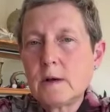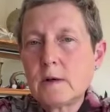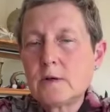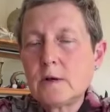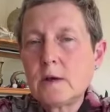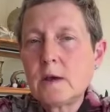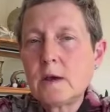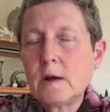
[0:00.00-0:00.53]

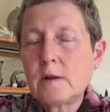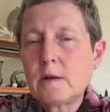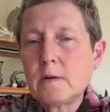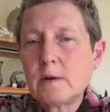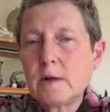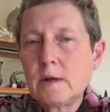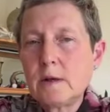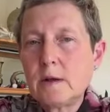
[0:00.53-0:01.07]
actually
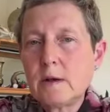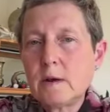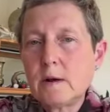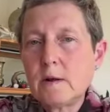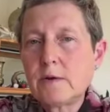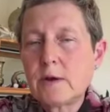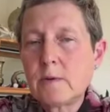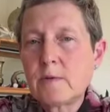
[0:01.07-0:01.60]
calculating
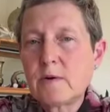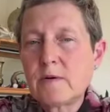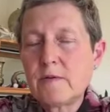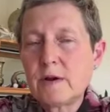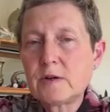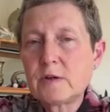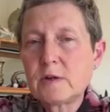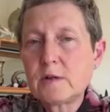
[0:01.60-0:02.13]
healthcare
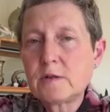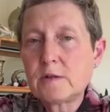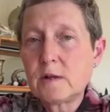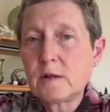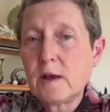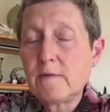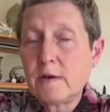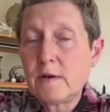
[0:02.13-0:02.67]
professionals
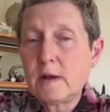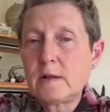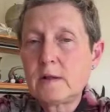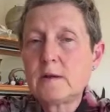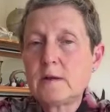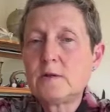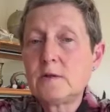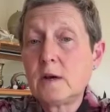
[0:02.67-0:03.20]
in
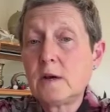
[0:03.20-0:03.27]
LifeVantage,